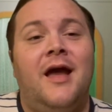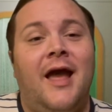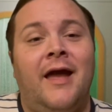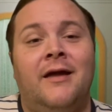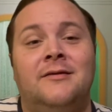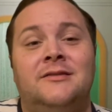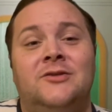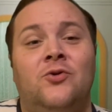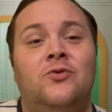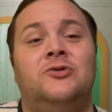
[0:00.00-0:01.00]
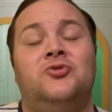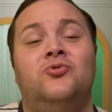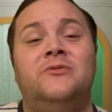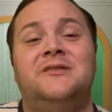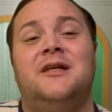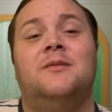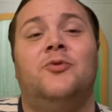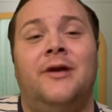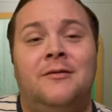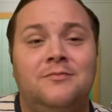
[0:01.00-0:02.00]
And so to
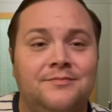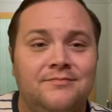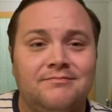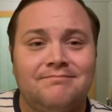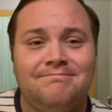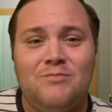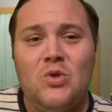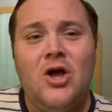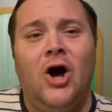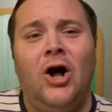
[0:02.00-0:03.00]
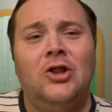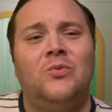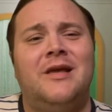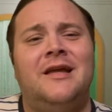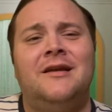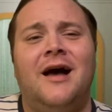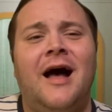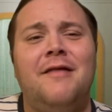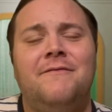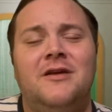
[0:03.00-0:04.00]
celebrate Halloween,
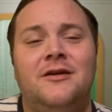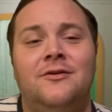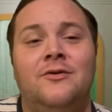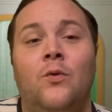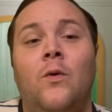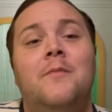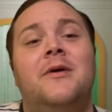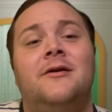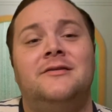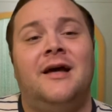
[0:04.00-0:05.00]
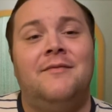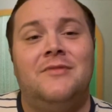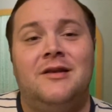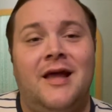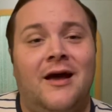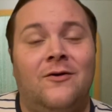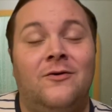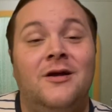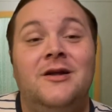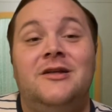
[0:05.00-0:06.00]
I figured what better time than now
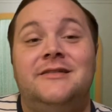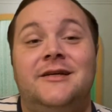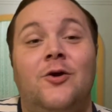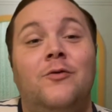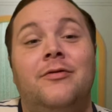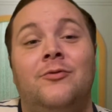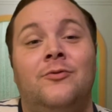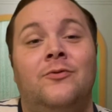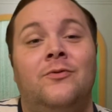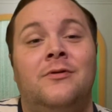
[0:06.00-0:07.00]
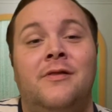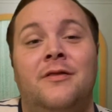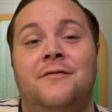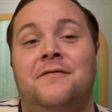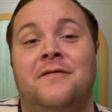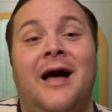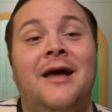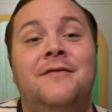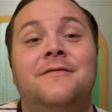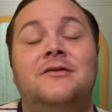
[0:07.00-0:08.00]
to go through the
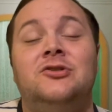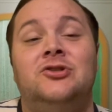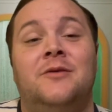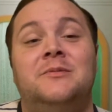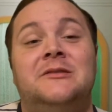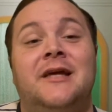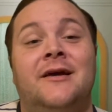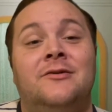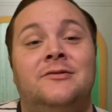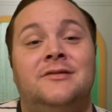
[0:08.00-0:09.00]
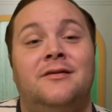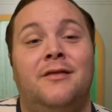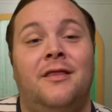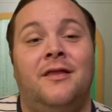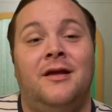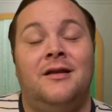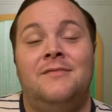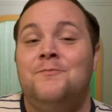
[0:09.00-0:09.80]
5 jump scares that